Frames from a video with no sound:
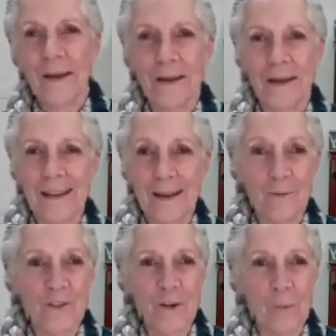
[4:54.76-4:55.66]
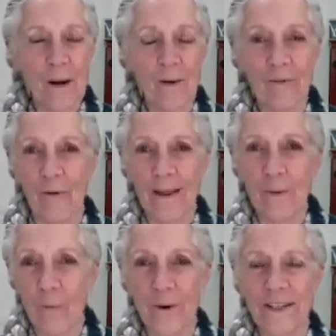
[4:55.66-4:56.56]
And it was so powerful, and
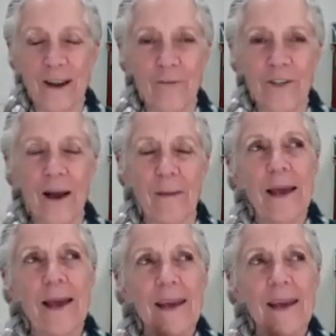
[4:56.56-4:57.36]
it worked every time.